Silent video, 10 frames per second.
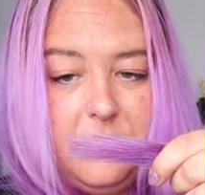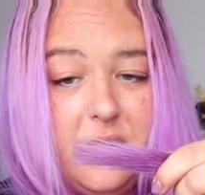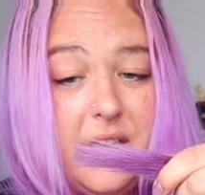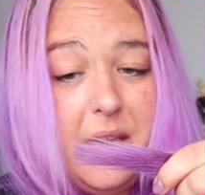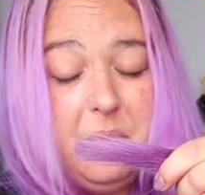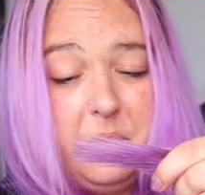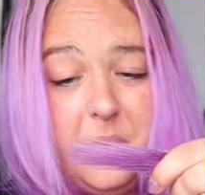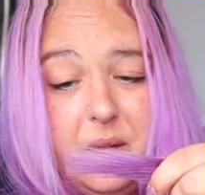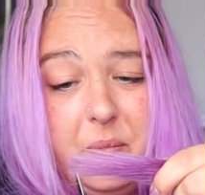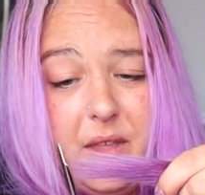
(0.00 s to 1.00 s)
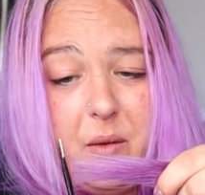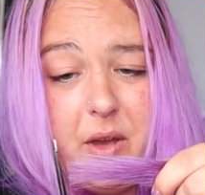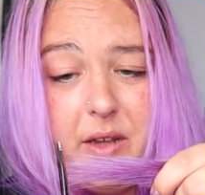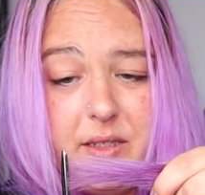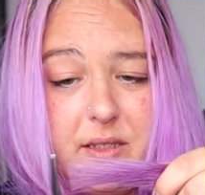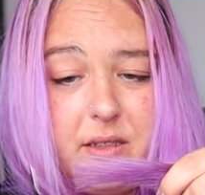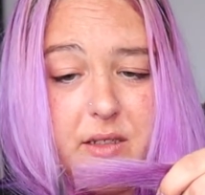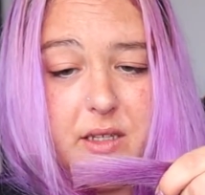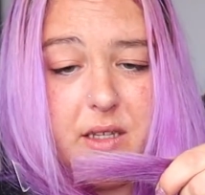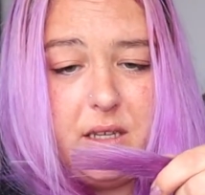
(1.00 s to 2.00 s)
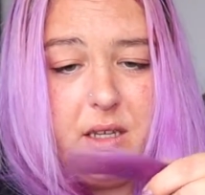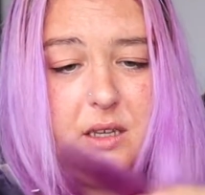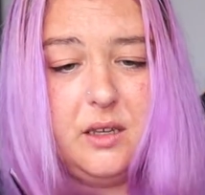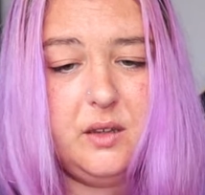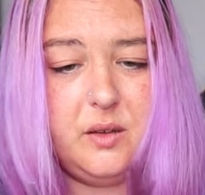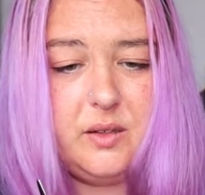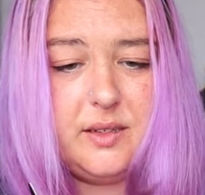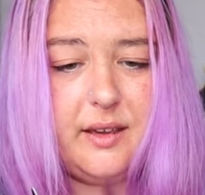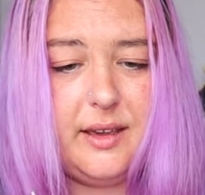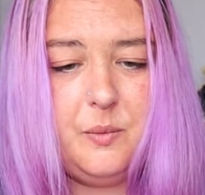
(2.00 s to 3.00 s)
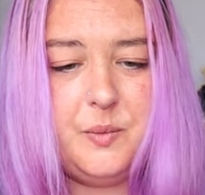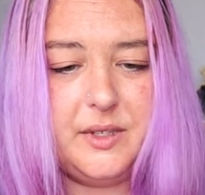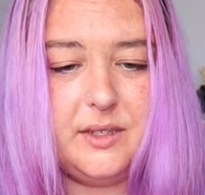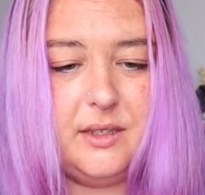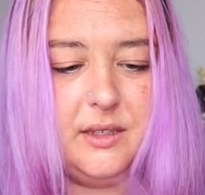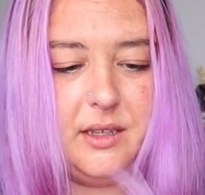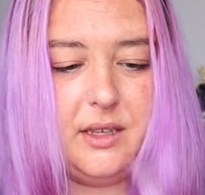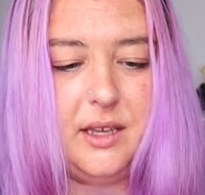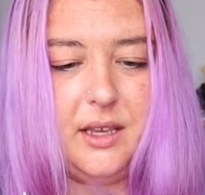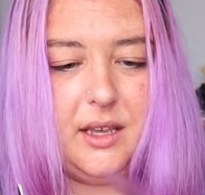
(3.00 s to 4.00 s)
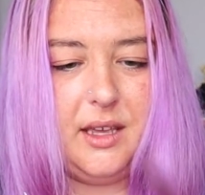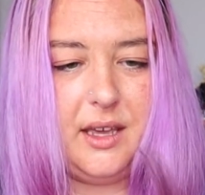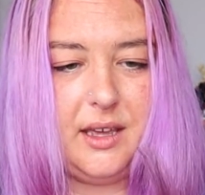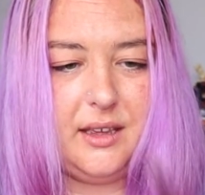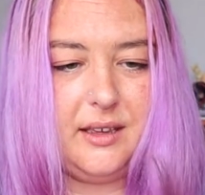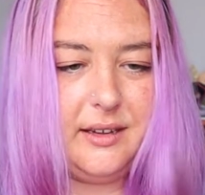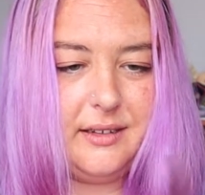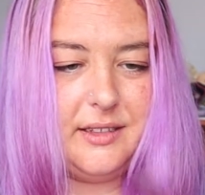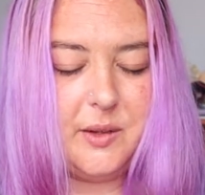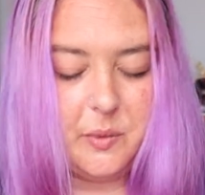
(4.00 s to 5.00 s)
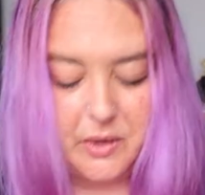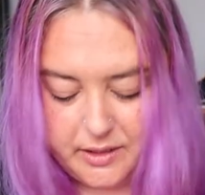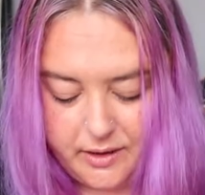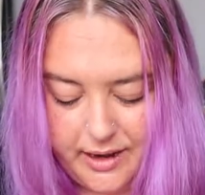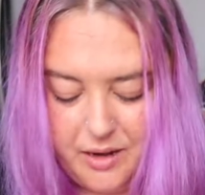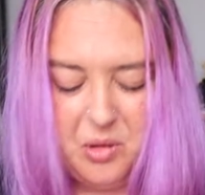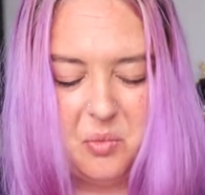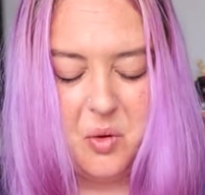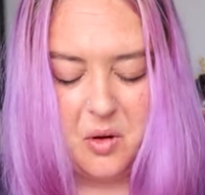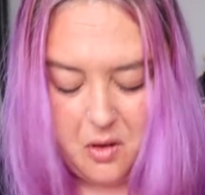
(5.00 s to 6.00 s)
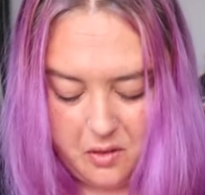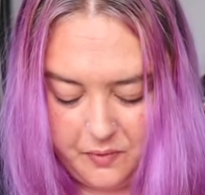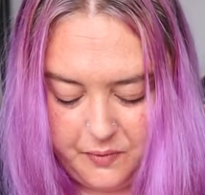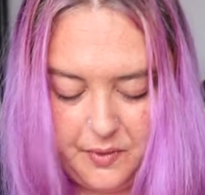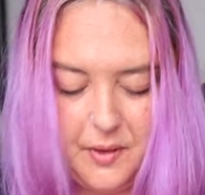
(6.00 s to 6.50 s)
Okay, well, that worked. Good times. Uh, do I want a tiny bit more off?